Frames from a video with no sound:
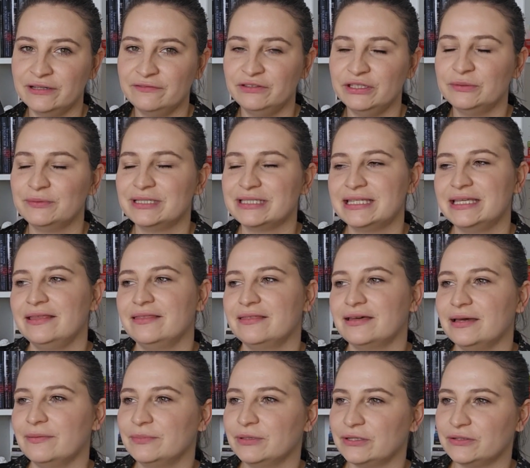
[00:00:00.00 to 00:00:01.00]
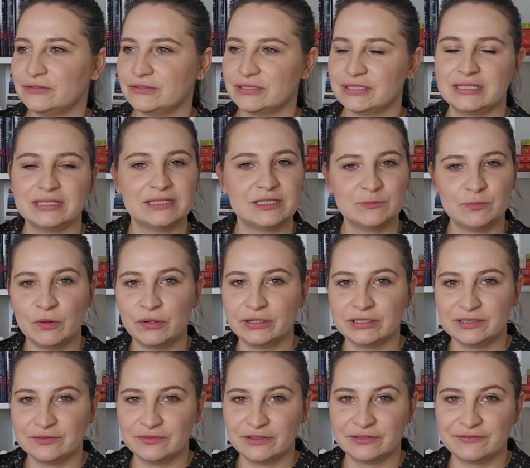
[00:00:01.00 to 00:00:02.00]
view is either because
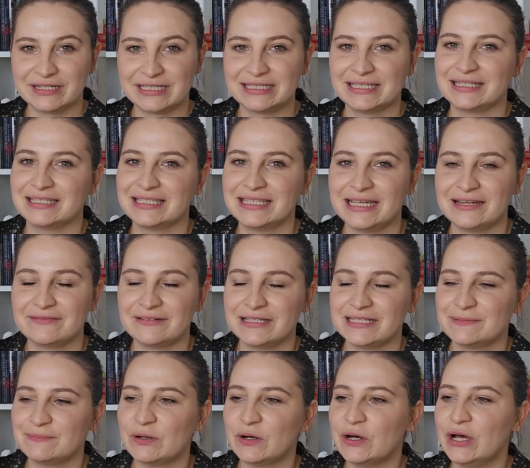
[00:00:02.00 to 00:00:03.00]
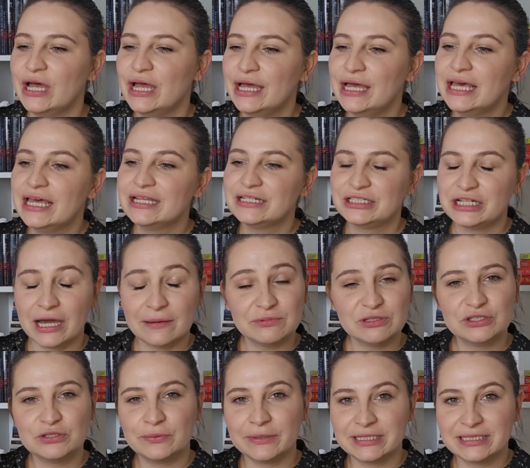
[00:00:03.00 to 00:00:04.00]
spoilers for the rest of the series, but chapter
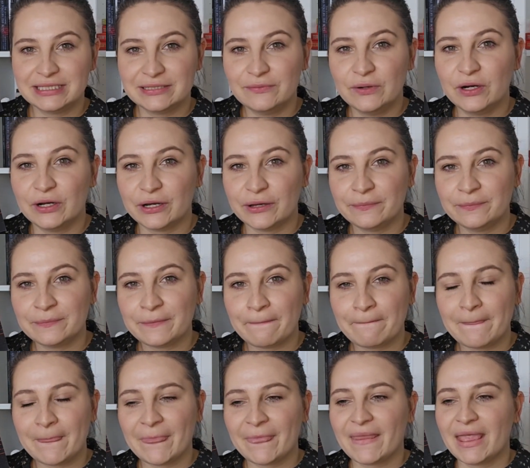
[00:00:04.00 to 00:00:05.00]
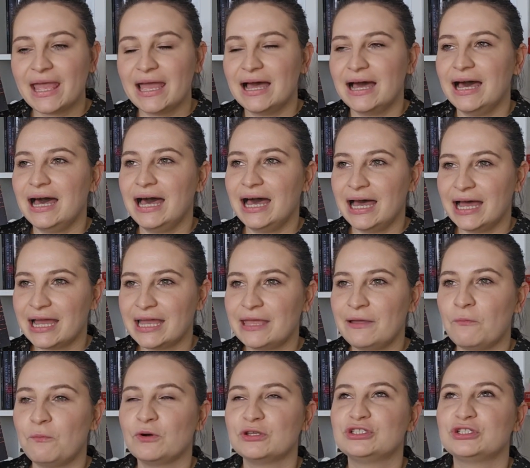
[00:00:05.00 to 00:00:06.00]
21, I
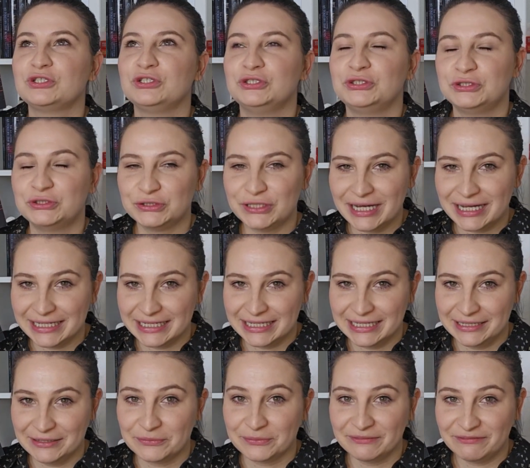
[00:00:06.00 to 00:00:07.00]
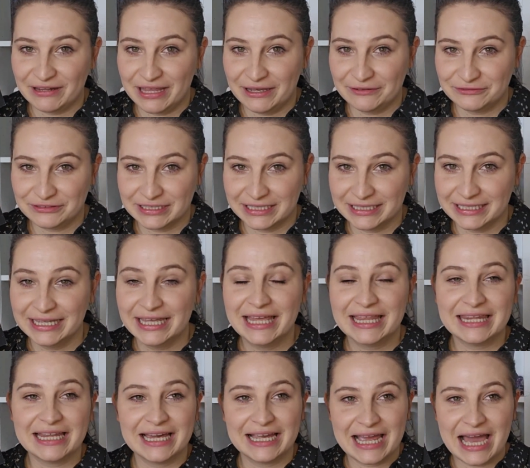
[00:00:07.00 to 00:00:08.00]
was crying with laughter.
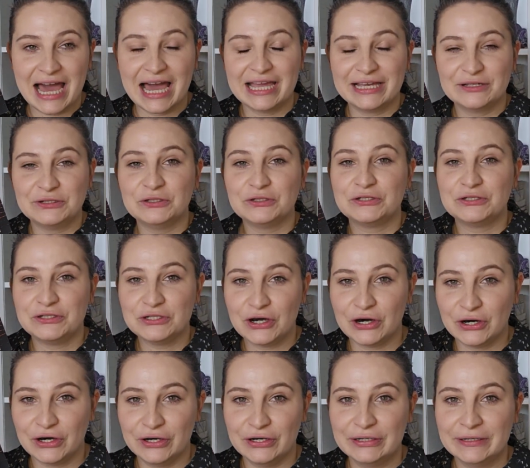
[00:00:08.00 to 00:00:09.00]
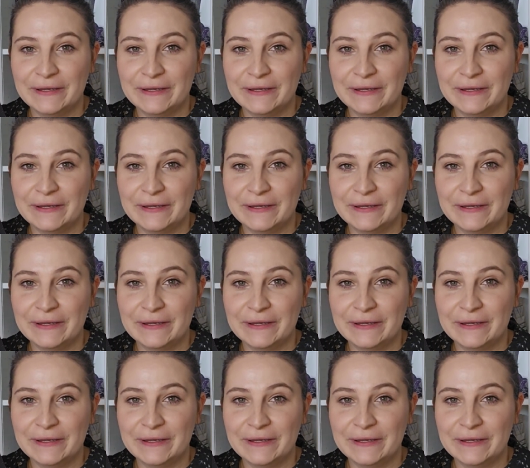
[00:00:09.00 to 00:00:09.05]
Like I could not.